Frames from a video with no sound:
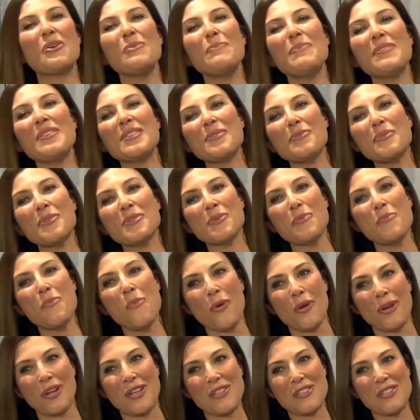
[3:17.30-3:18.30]
Pizza was a
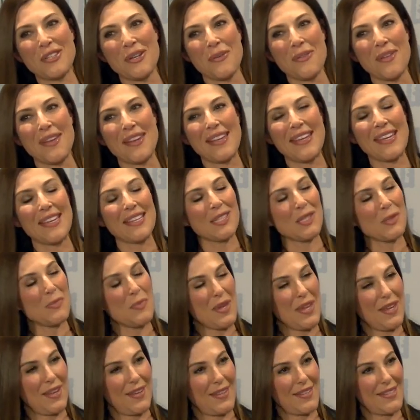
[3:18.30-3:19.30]
morning show that
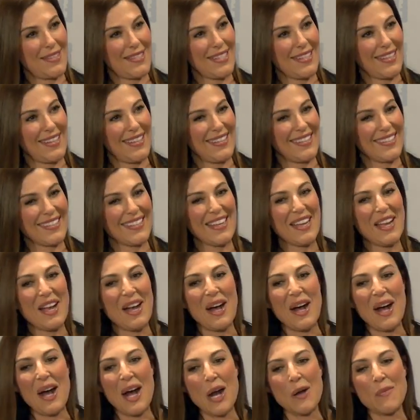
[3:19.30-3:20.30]
ESPN did.
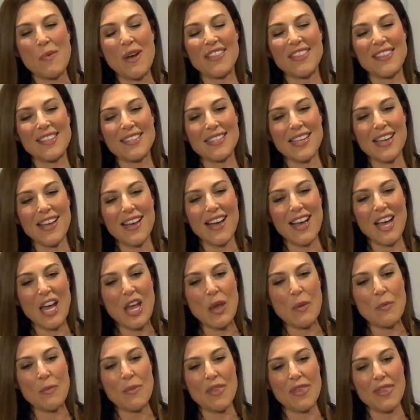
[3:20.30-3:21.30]
At the
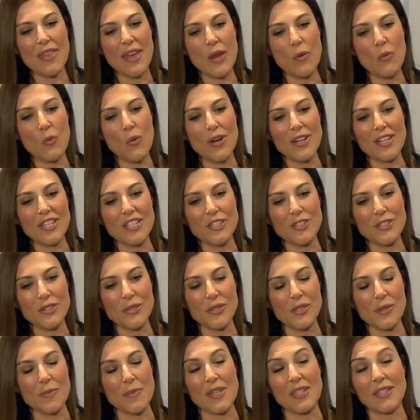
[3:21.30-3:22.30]
time, they wanted to
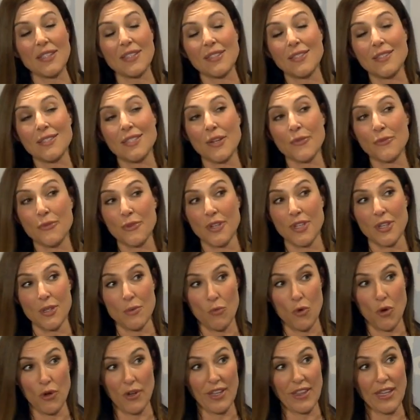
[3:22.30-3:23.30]
do something a little different in the
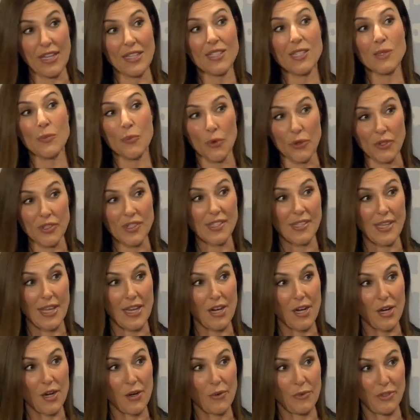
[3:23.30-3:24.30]
morning. They had
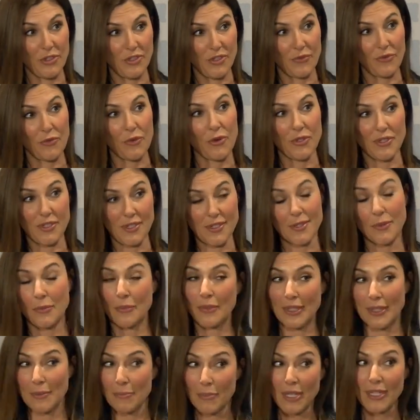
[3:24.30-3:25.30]
SportsCenter, which of course is a
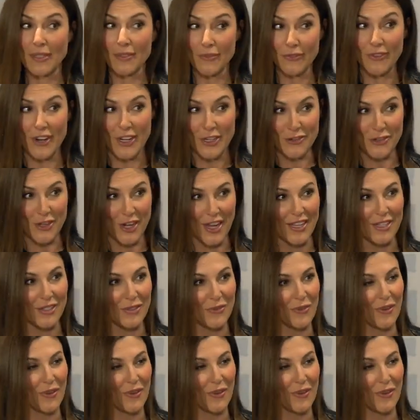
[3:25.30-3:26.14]
really big franchise for